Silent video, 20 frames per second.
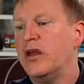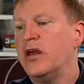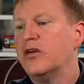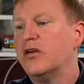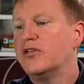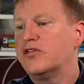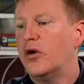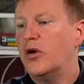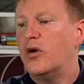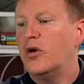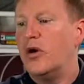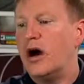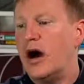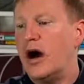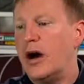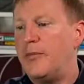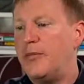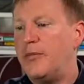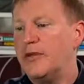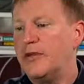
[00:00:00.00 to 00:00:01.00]
So
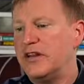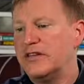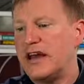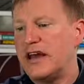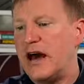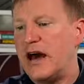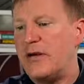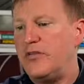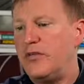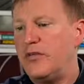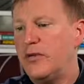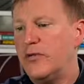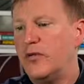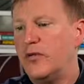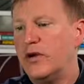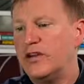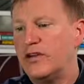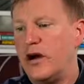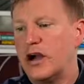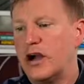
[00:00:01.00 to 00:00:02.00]
up at the top, we
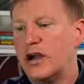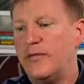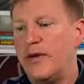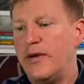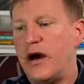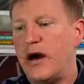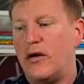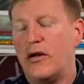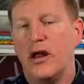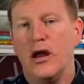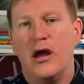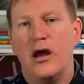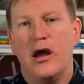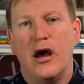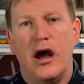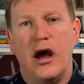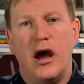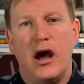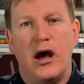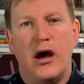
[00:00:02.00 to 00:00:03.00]
talk about
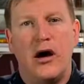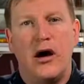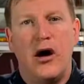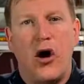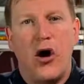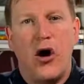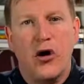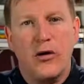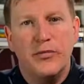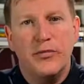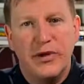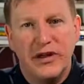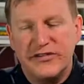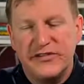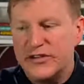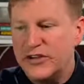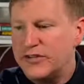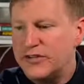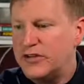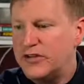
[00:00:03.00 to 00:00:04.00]
our
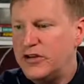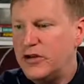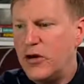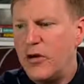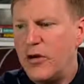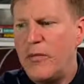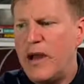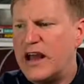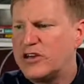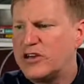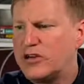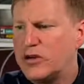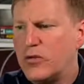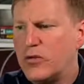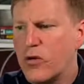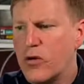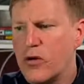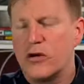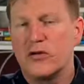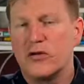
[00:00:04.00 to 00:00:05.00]
business. Imagine a
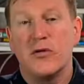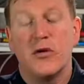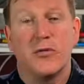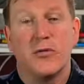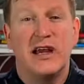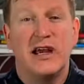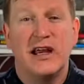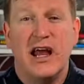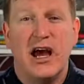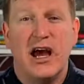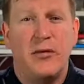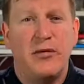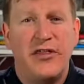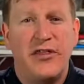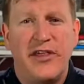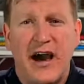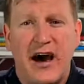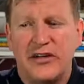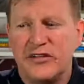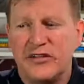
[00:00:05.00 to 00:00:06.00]
world where we can help
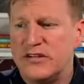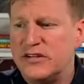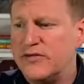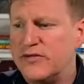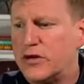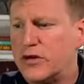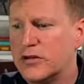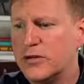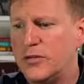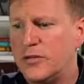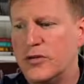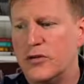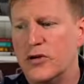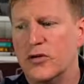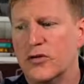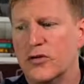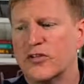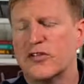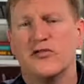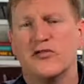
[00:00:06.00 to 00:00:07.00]
thousands of
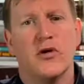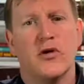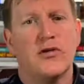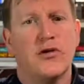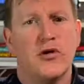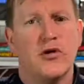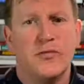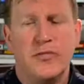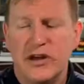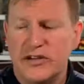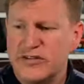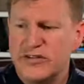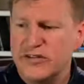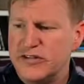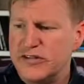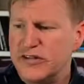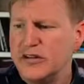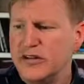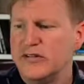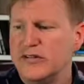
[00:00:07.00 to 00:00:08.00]
entrepreneurs grow their
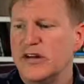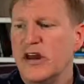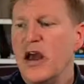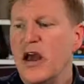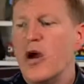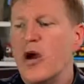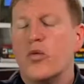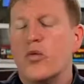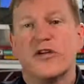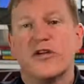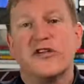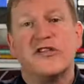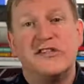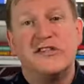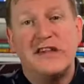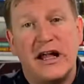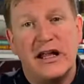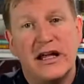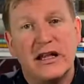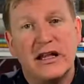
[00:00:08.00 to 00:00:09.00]
businesses. We're
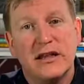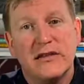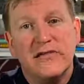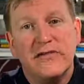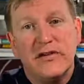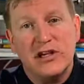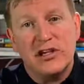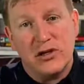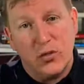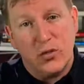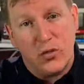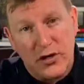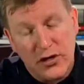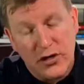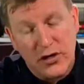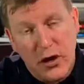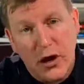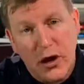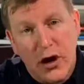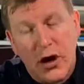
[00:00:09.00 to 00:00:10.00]
selling the vision. We're
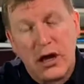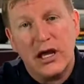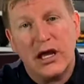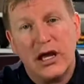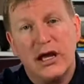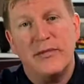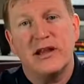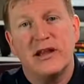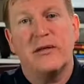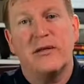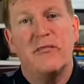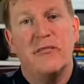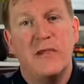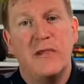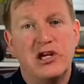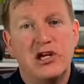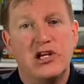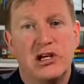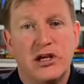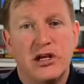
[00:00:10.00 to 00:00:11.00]
talking about the
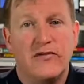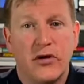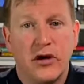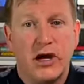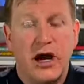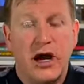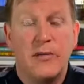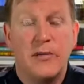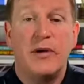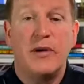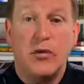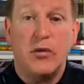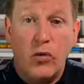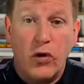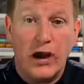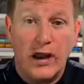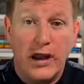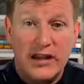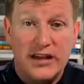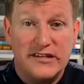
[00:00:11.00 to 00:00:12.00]
mission of our company,
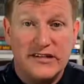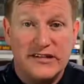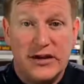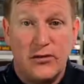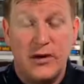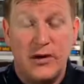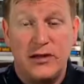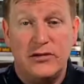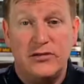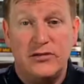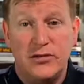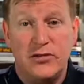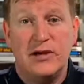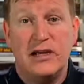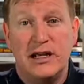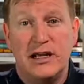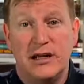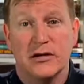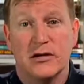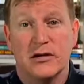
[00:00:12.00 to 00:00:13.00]
what it is that we do
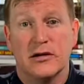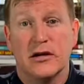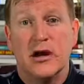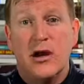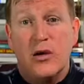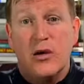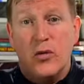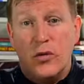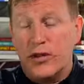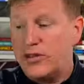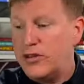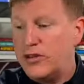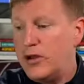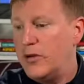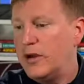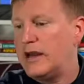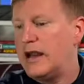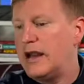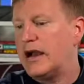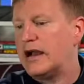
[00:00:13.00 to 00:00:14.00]
here with
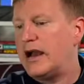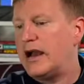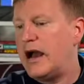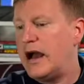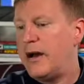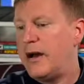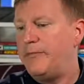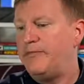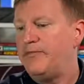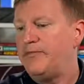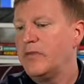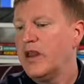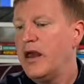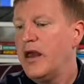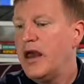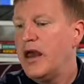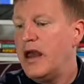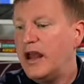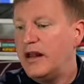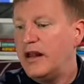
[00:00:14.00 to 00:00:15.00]
Towing.com.
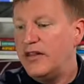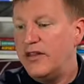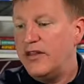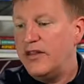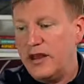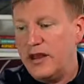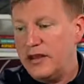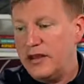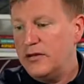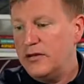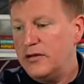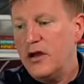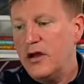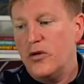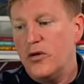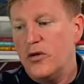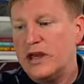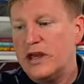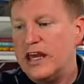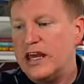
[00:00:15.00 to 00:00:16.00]
And then
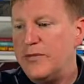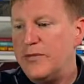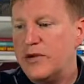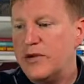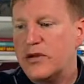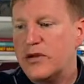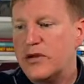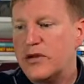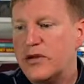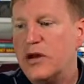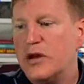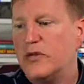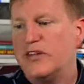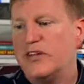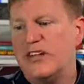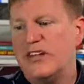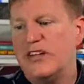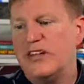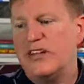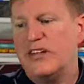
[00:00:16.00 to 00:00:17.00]
we keep it going. We
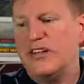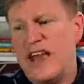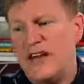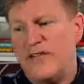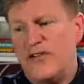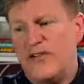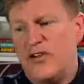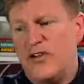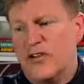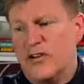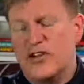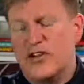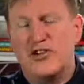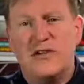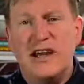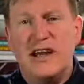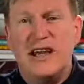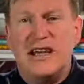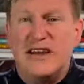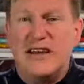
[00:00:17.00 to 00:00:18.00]
say, hey, if you're
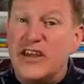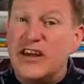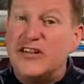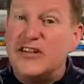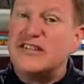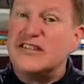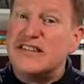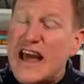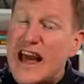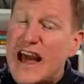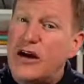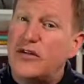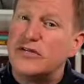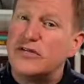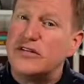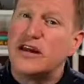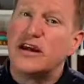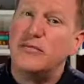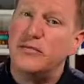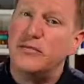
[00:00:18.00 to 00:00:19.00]
intrigued, if this sounds
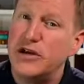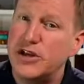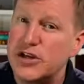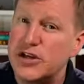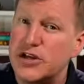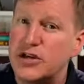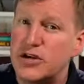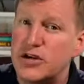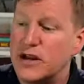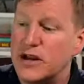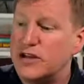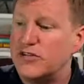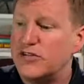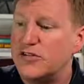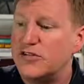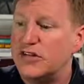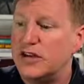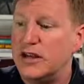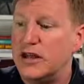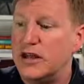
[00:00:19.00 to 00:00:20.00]
like a mission you're
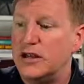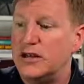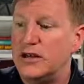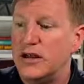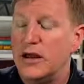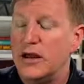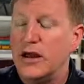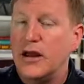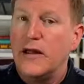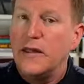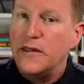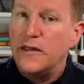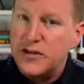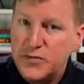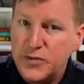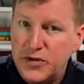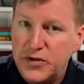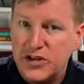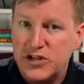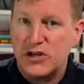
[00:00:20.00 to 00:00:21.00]
interested in, this
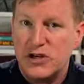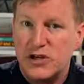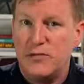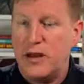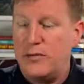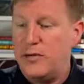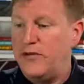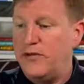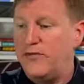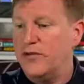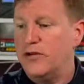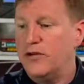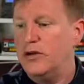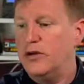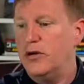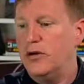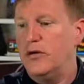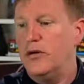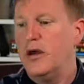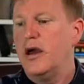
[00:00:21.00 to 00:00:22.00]
position may be for
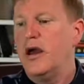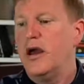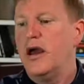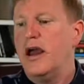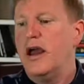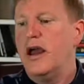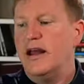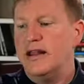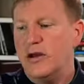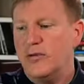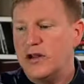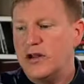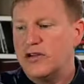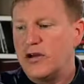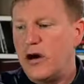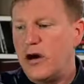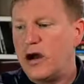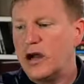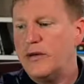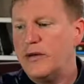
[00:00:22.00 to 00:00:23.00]
you. And then we
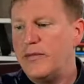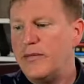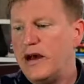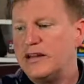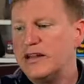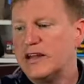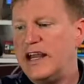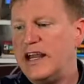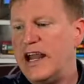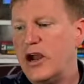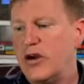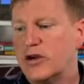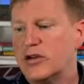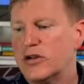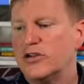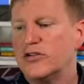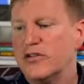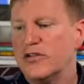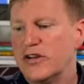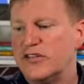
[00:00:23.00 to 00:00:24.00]
talk about the
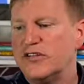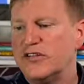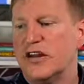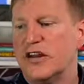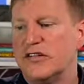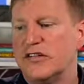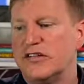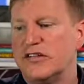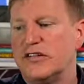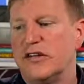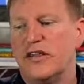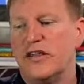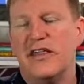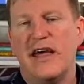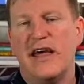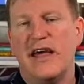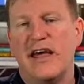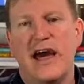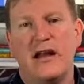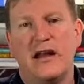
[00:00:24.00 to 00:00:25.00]
characteristics
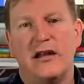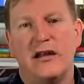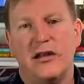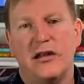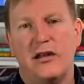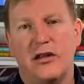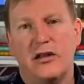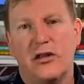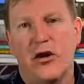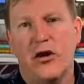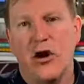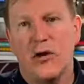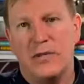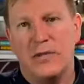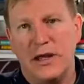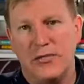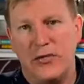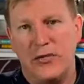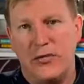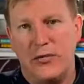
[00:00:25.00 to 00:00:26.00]
that our
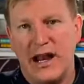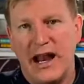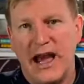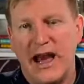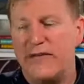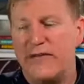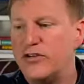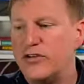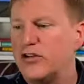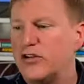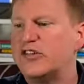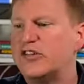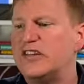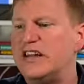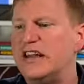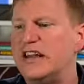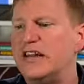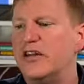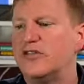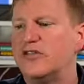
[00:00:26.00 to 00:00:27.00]
people might have. And you can see
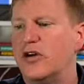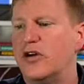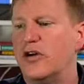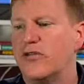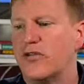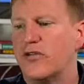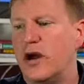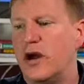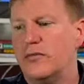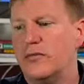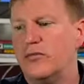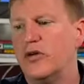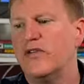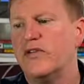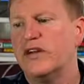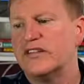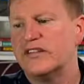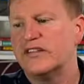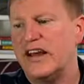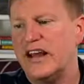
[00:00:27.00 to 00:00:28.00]
this over on
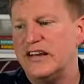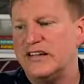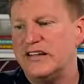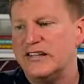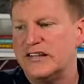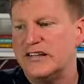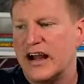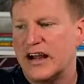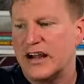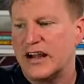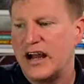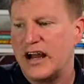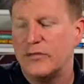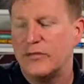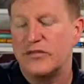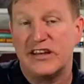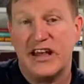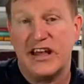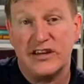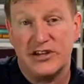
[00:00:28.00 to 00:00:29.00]

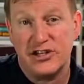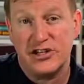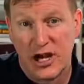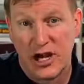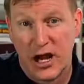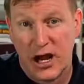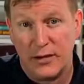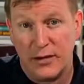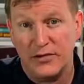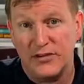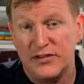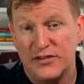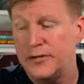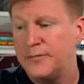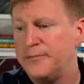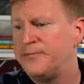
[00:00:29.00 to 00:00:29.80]
movingsites.com/jobs.